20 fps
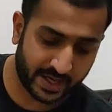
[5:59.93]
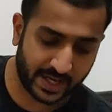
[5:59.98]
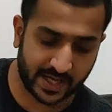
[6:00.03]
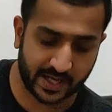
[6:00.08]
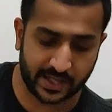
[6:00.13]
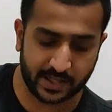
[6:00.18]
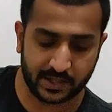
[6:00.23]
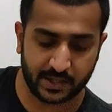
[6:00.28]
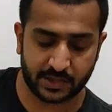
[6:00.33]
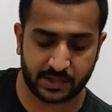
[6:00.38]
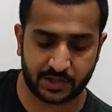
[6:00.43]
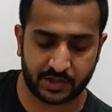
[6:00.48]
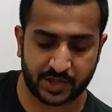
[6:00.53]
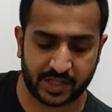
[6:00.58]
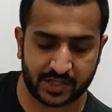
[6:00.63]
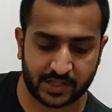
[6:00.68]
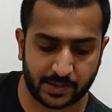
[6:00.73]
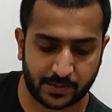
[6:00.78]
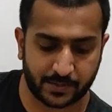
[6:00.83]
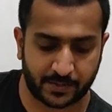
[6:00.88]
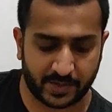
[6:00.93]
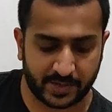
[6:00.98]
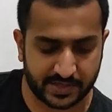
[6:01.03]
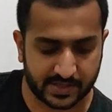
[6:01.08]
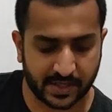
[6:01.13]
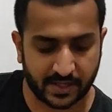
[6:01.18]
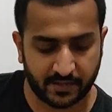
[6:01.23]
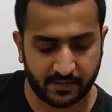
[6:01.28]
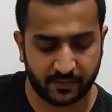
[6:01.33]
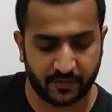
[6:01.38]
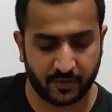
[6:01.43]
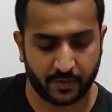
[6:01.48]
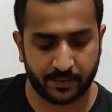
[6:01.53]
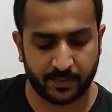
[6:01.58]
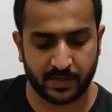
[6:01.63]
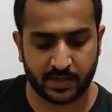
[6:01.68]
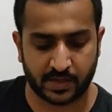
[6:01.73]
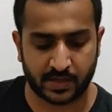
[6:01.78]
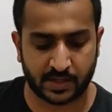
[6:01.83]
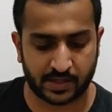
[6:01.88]
I check the pressing
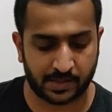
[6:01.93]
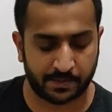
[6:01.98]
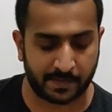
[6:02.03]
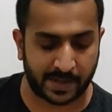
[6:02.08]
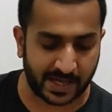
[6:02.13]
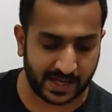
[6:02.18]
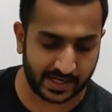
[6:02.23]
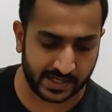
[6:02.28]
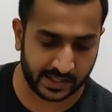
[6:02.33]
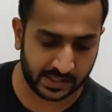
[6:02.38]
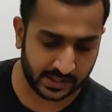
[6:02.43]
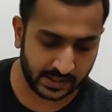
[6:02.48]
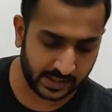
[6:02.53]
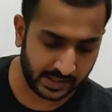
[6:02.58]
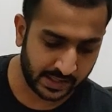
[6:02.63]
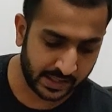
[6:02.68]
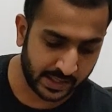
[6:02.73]
from the mallet,